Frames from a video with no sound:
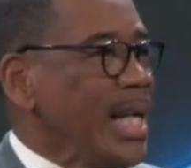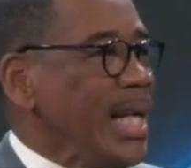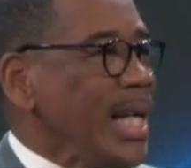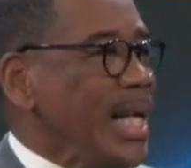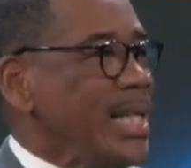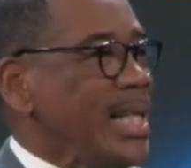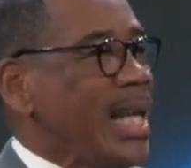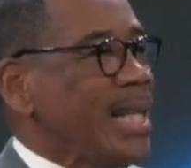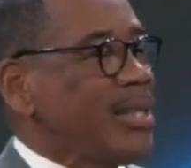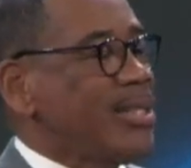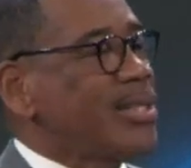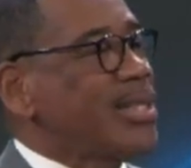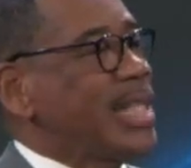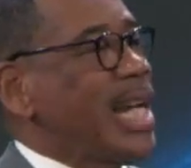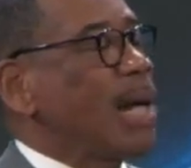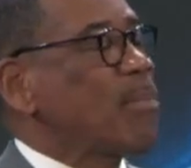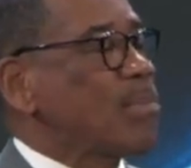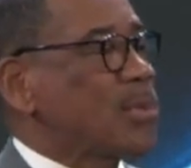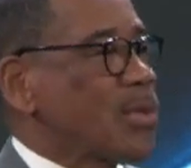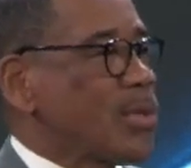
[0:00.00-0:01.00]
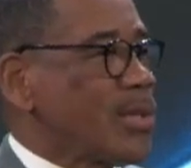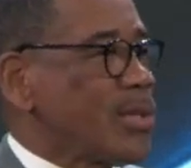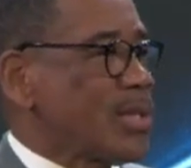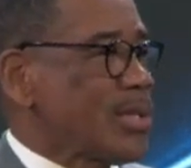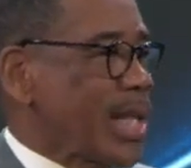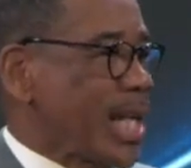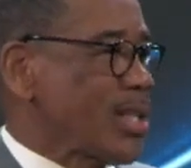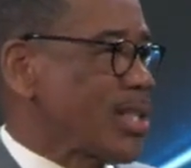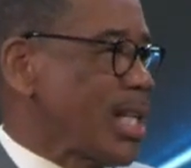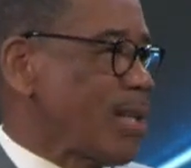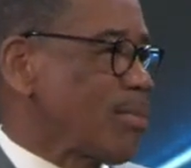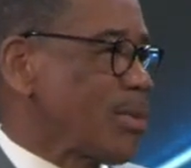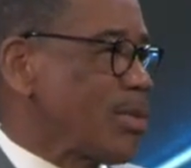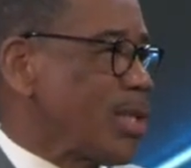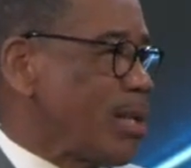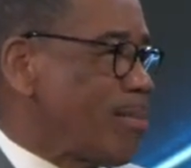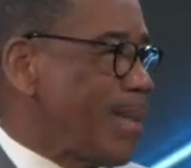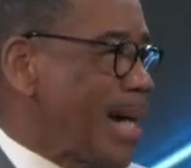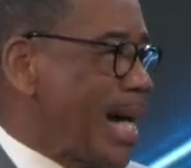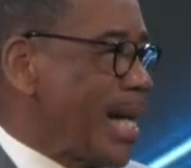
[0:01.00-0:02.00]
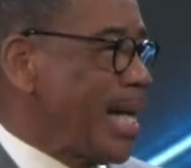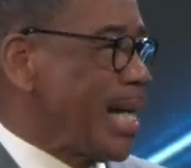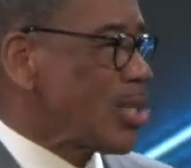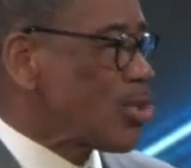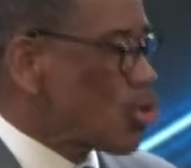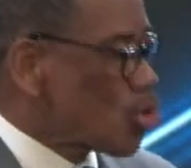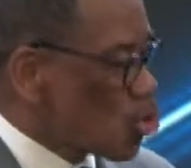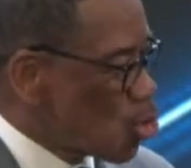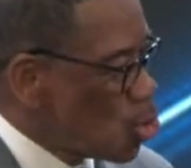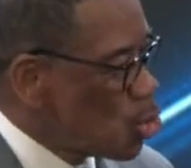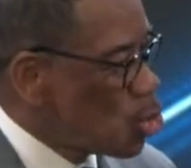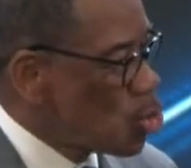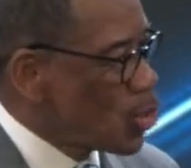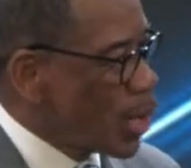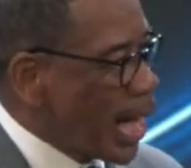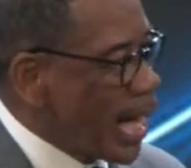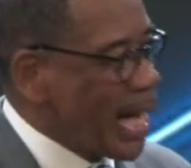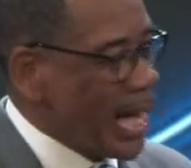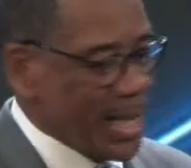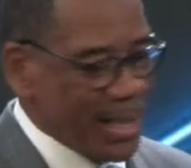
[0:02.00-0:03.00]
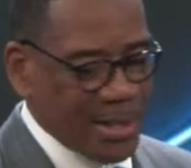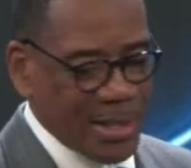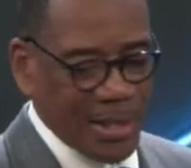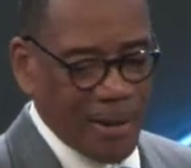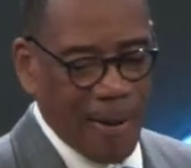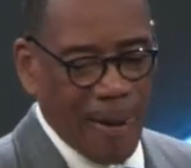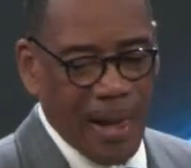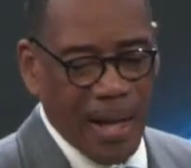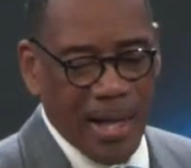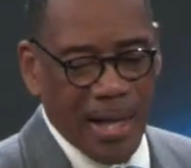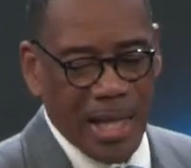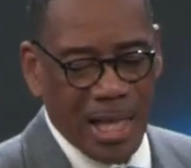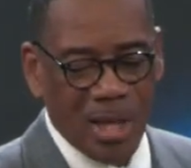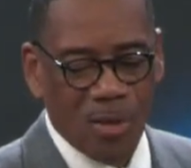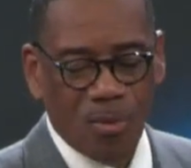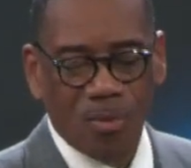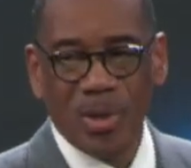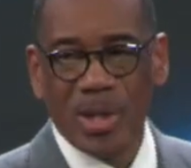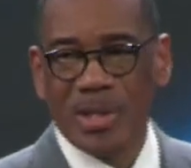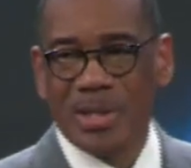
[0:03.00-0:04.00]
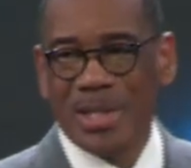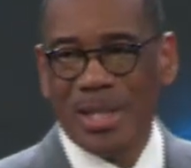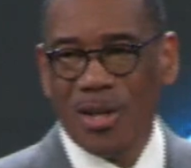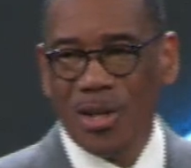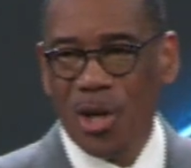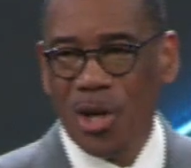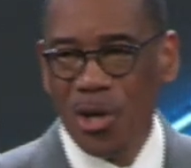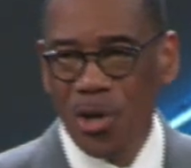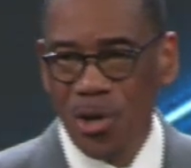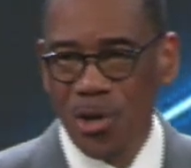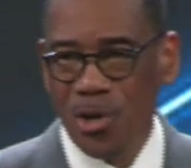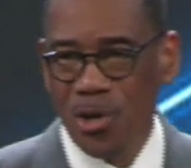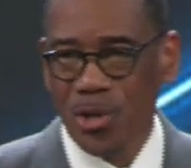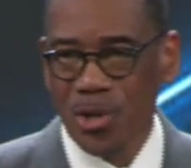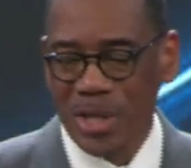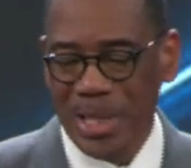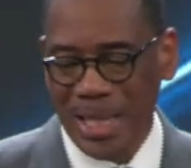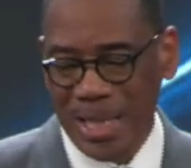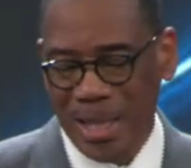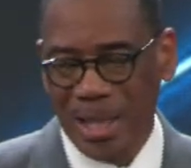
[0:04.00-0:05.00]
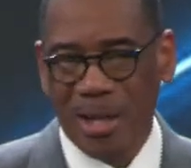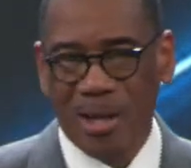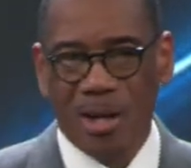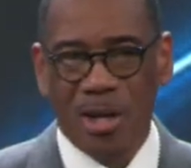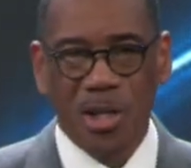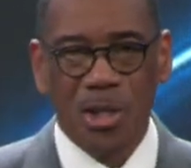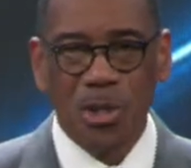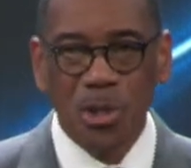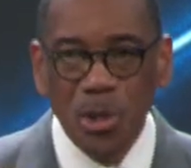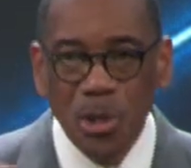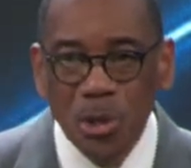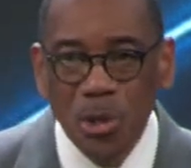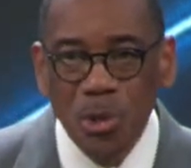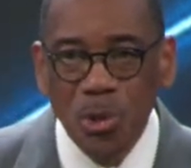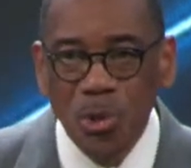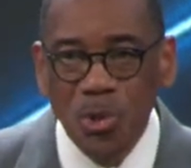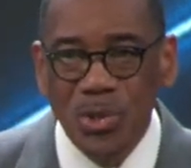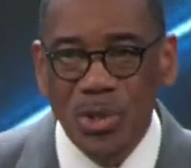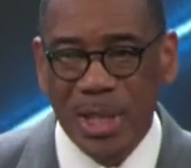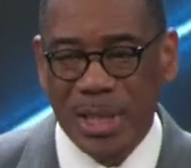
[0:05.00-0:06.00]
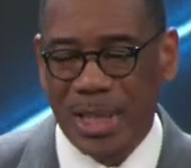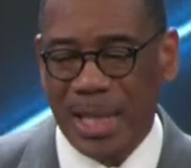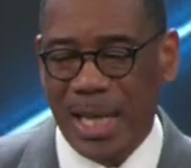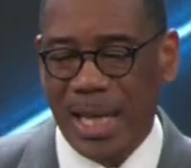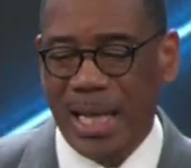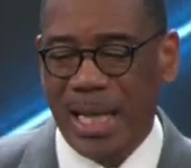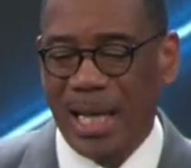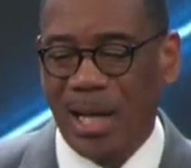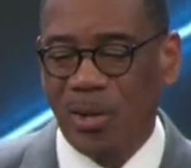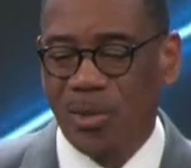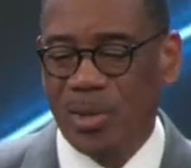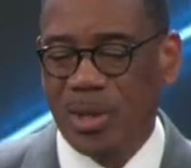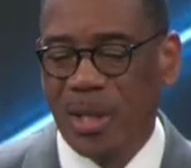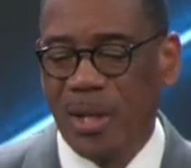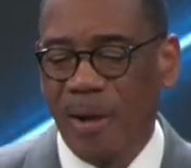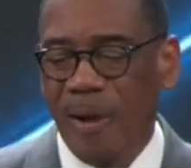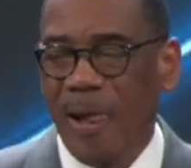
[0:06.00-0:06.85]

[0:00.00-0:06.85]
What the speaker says: In that chapter, the second chapter of Nehemiah, as soon as it was heard, or news that got out,